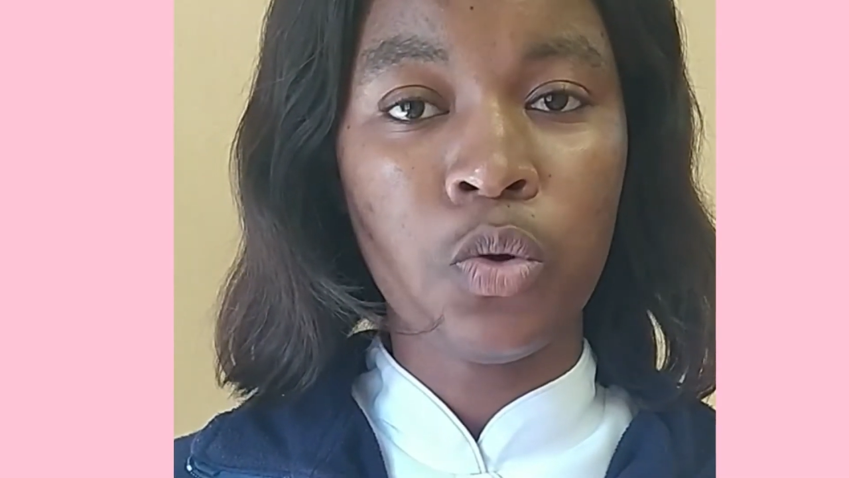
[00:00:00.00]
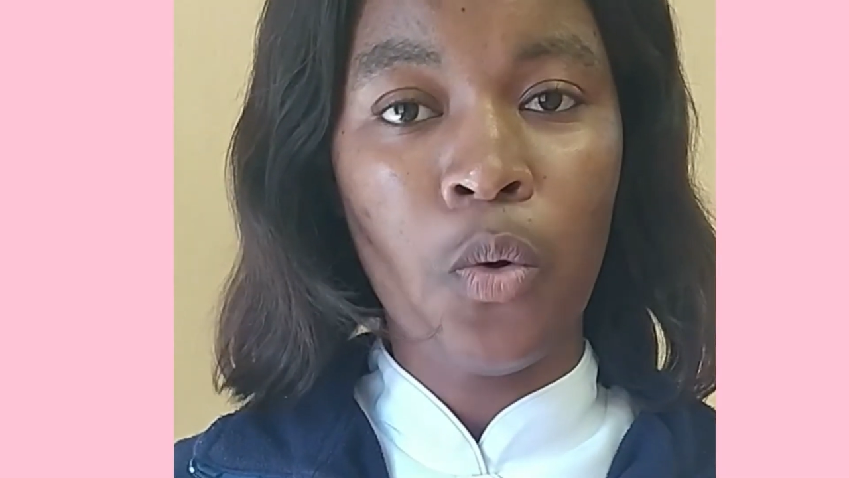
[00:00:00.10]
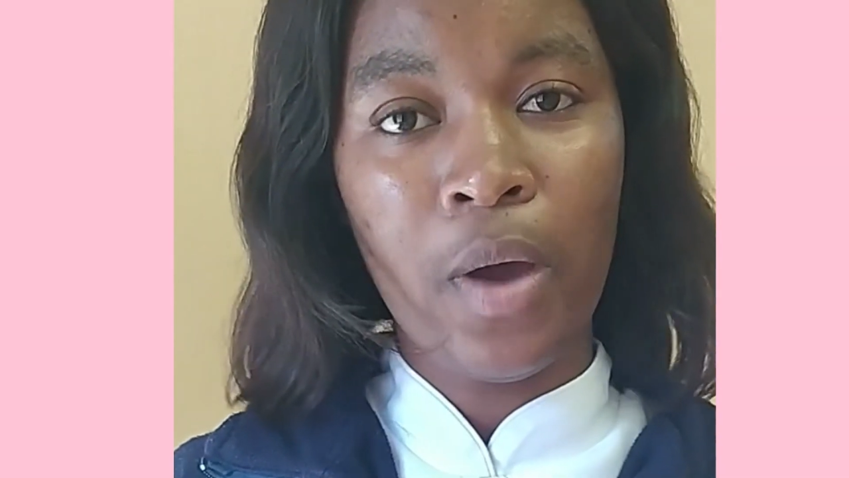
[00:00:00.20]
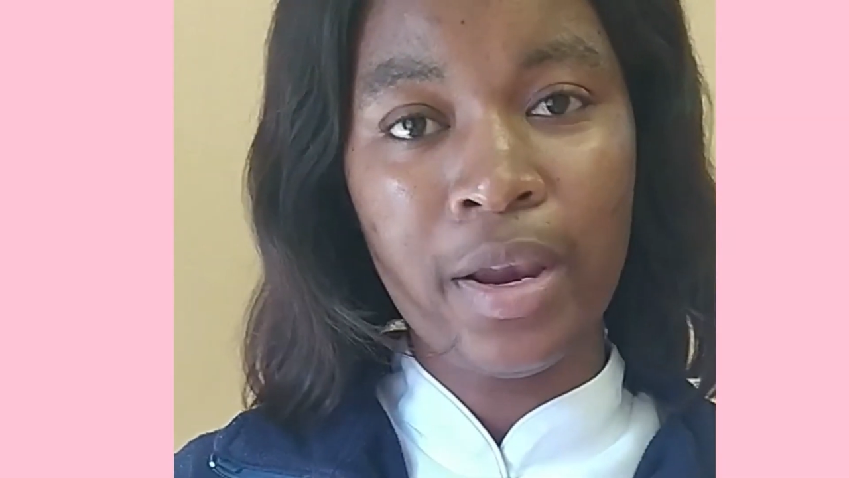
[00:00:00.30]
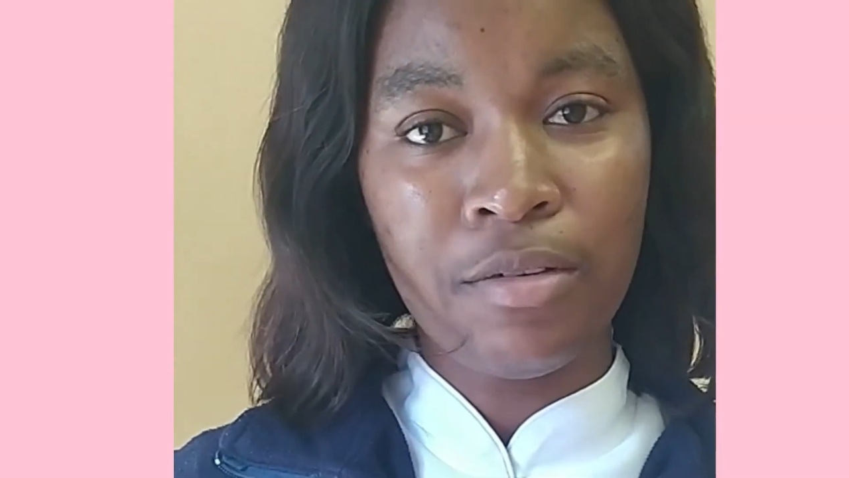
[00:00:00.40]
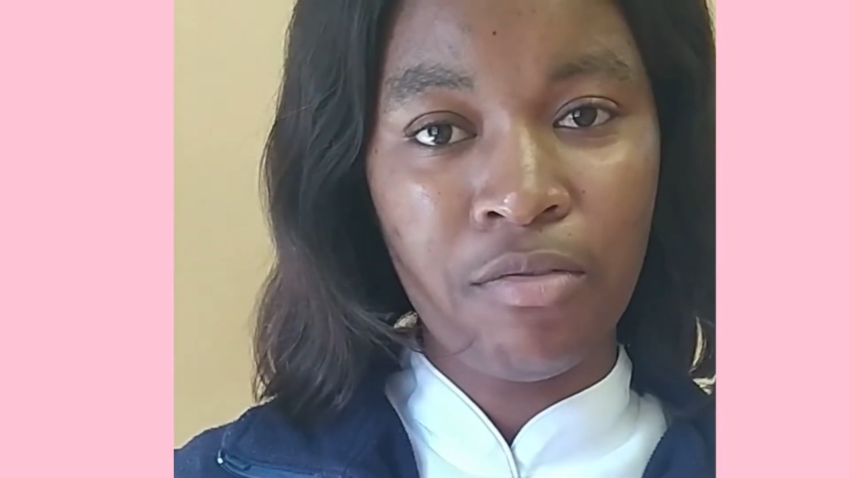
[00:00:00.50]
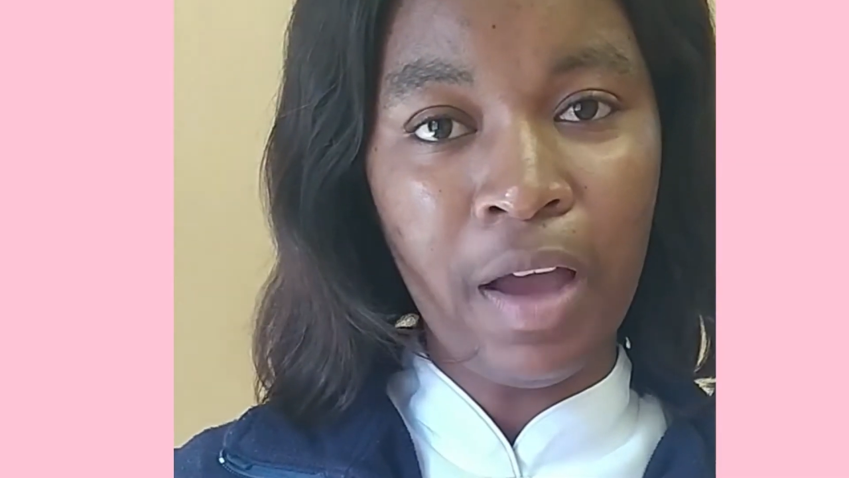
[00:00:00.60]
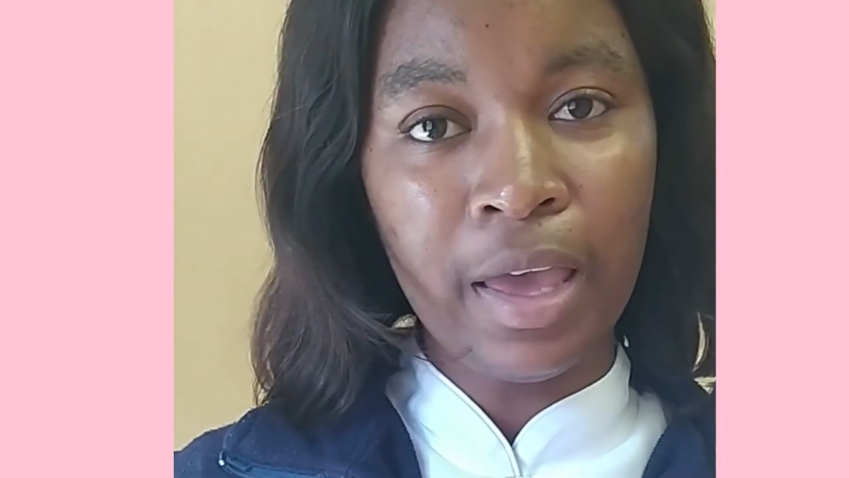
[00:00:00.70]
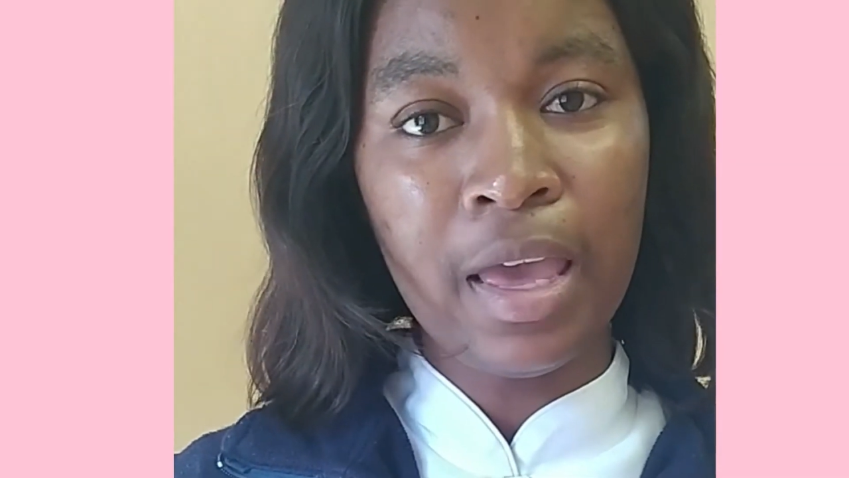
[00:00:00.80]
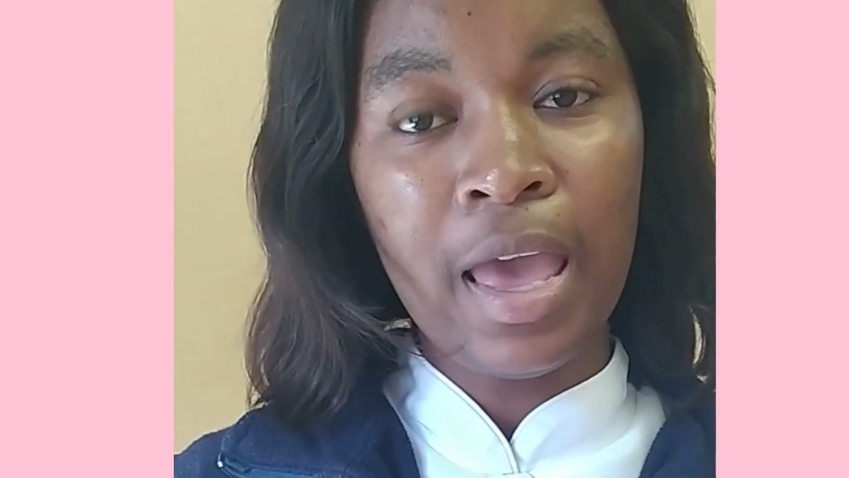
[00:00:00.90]
to
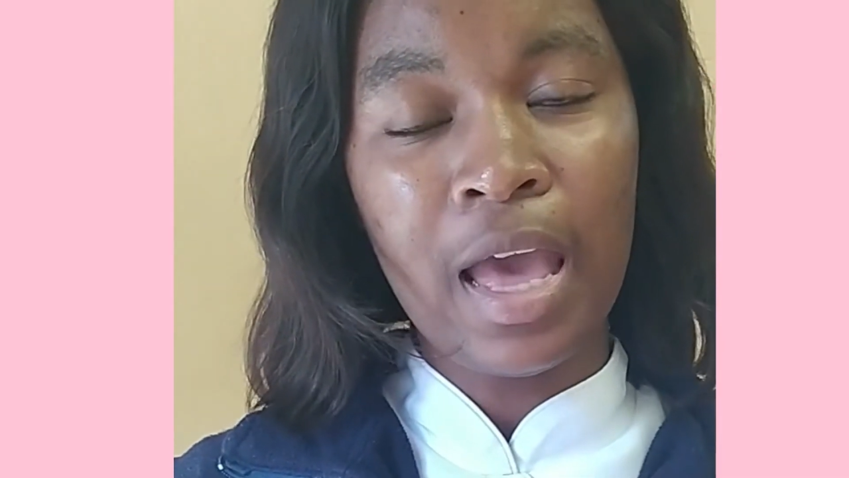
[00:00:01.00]
qualify.